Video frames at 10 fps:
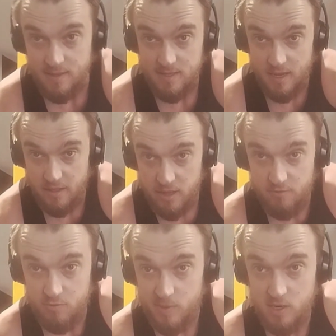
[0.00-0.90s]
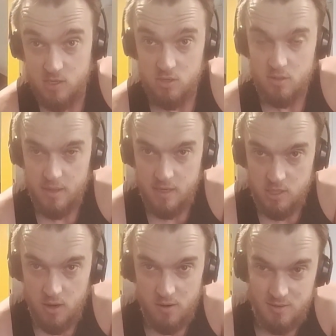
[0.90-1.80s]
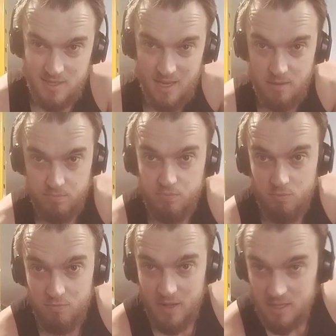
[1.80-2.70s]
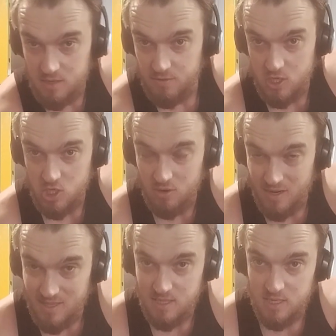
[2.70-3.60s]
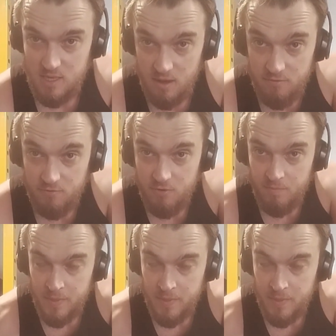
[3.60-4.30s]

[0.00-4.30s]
deadlift because your legs are staying relatively straight and stiff.